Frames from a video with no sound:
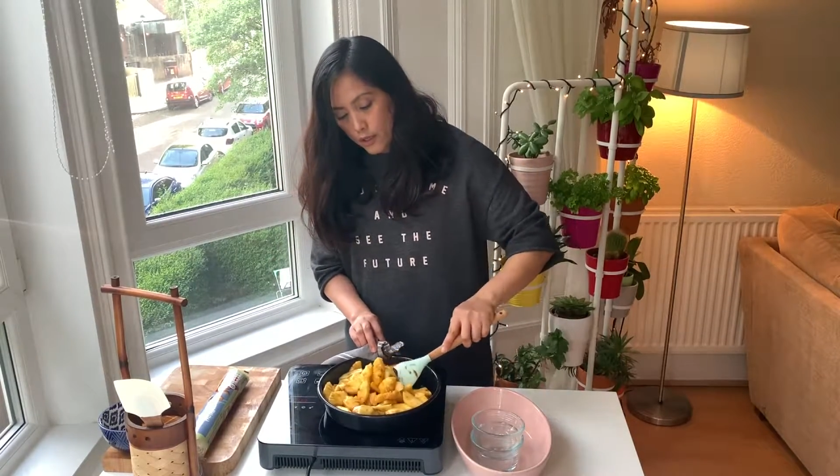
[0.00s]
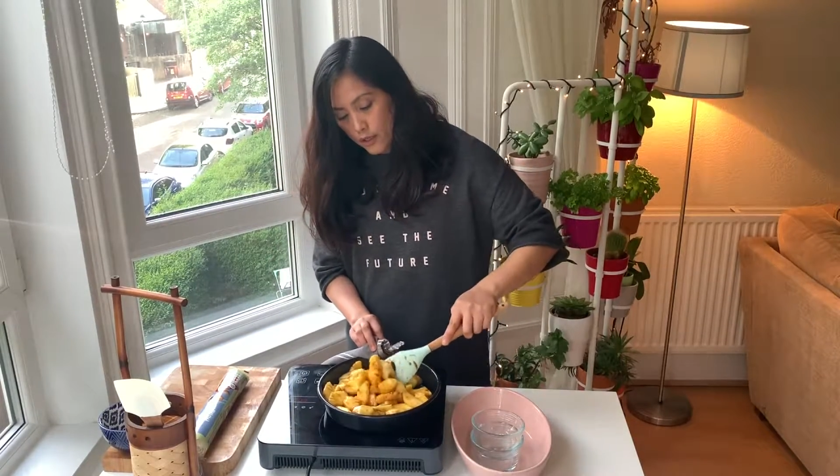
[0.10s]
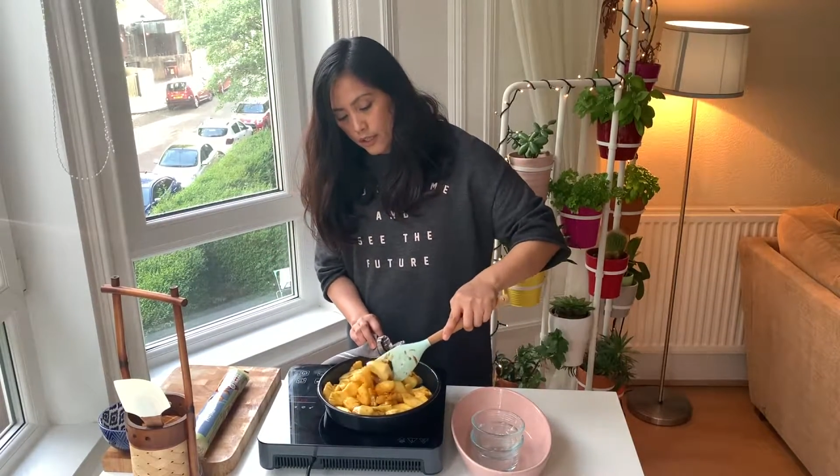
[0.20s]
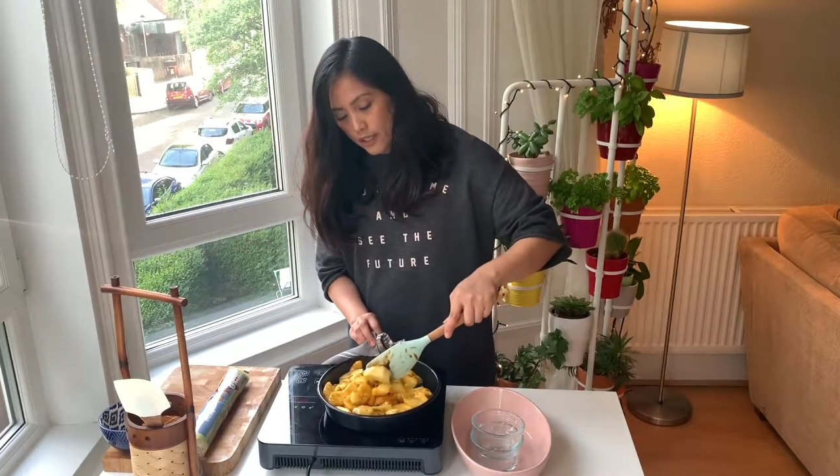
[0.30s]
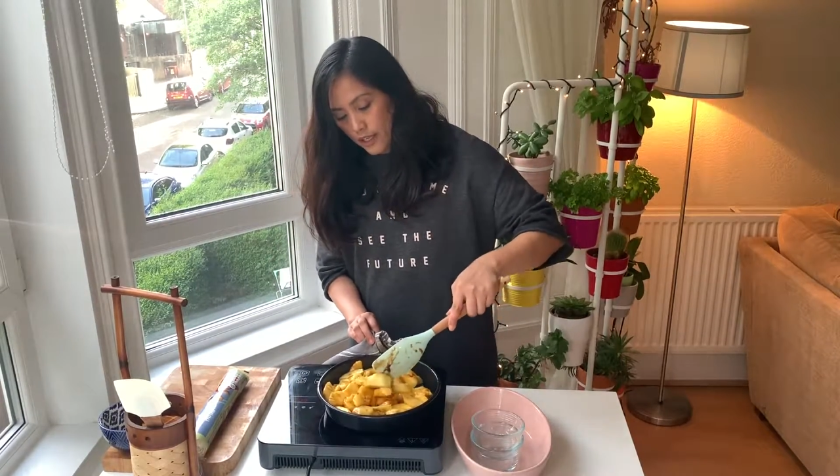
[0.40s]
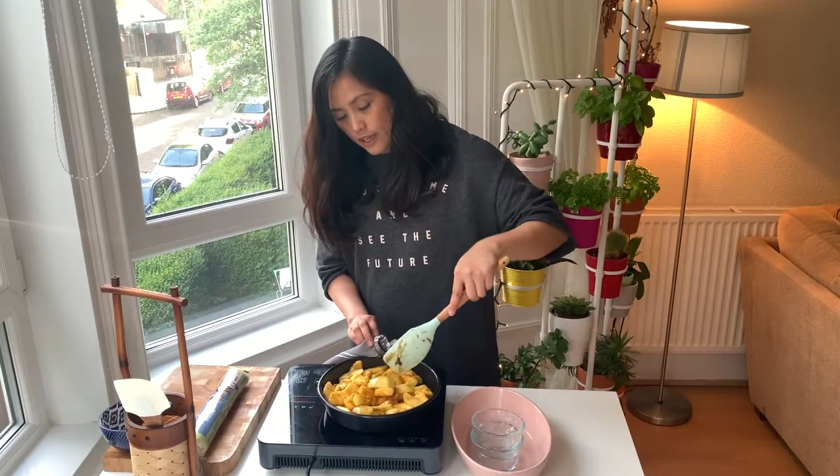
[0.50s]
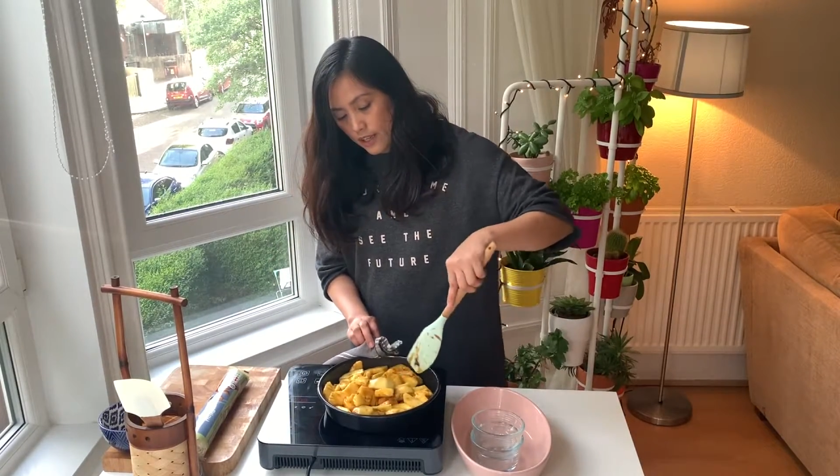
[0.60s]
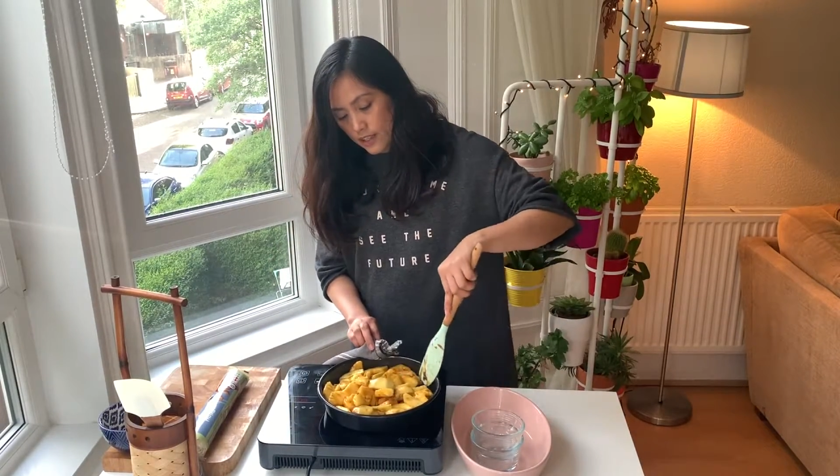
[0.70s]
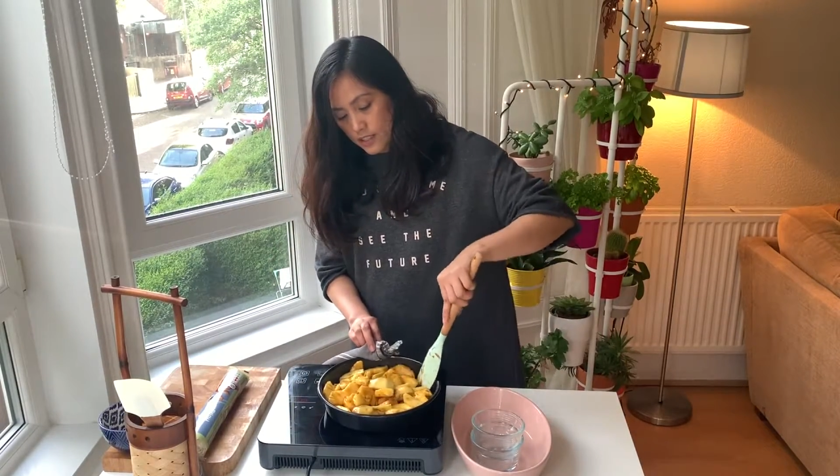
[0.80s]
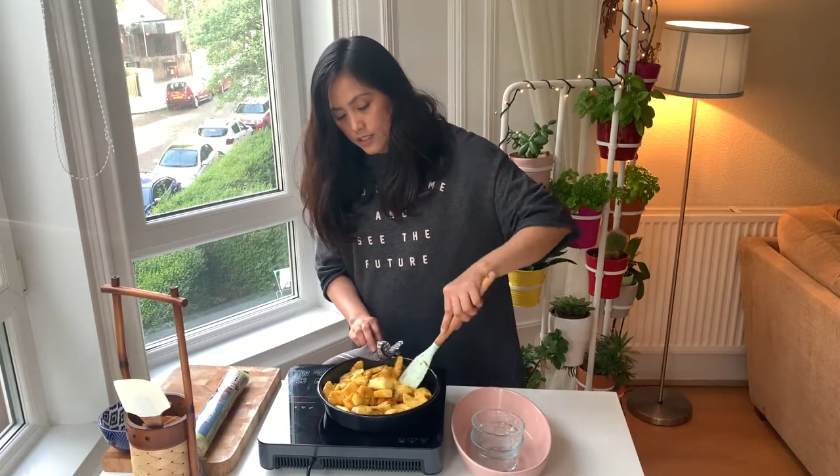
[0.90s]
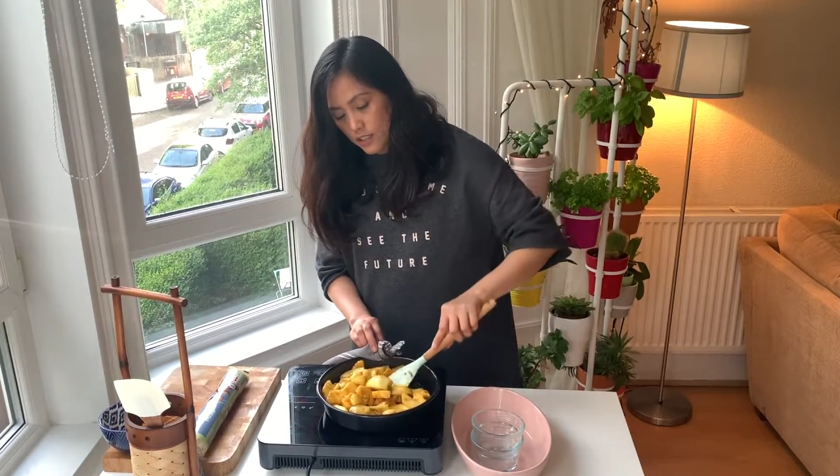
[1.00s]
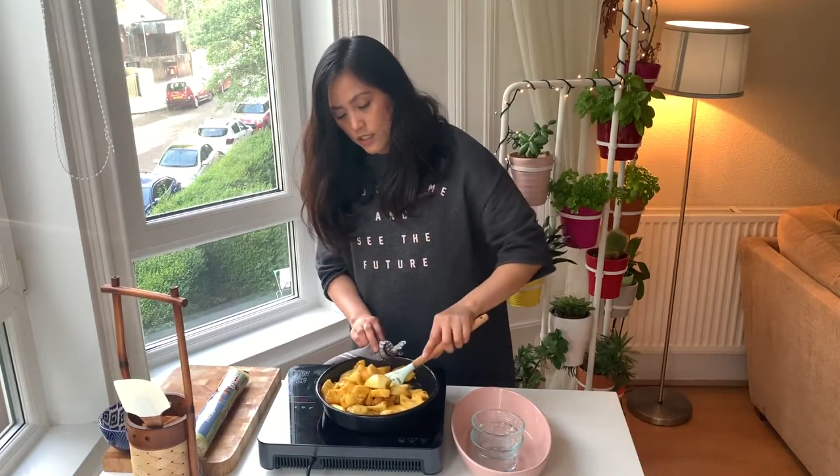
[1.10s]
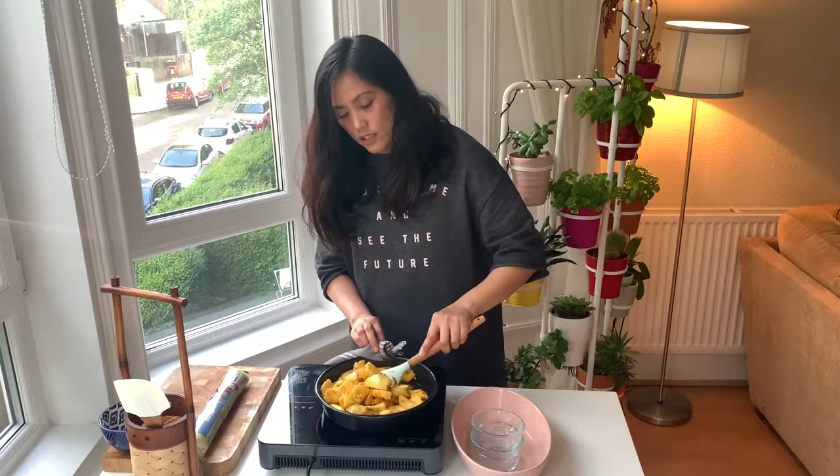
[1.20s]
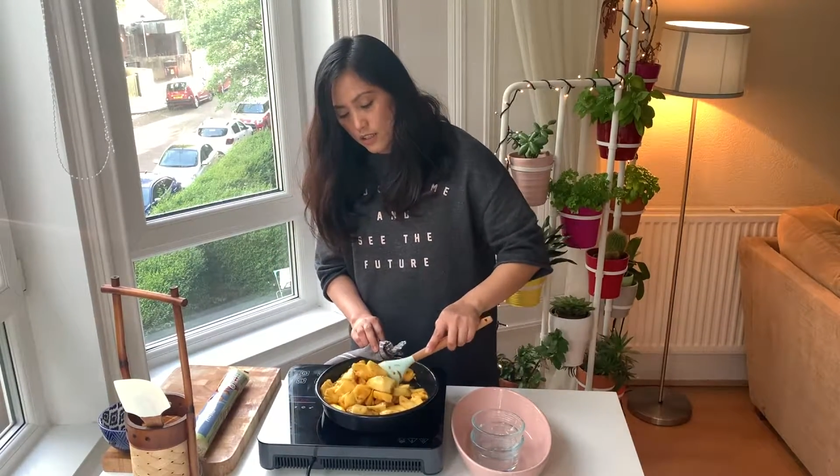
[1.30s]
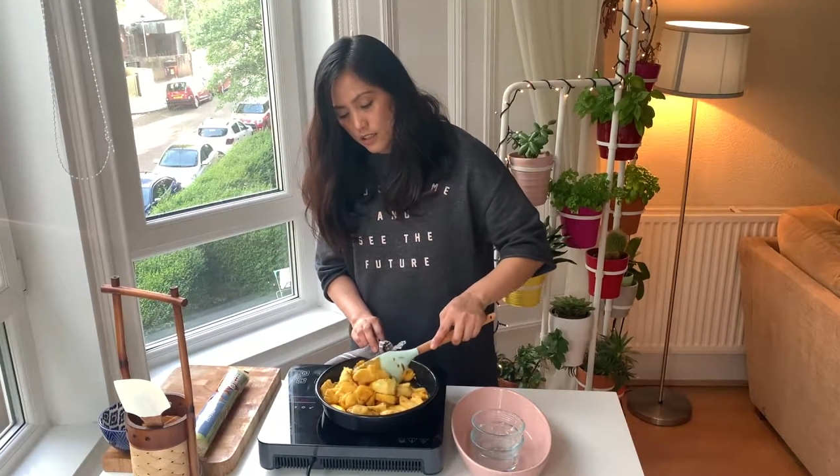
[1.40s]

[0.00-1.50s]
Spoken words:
cook a little.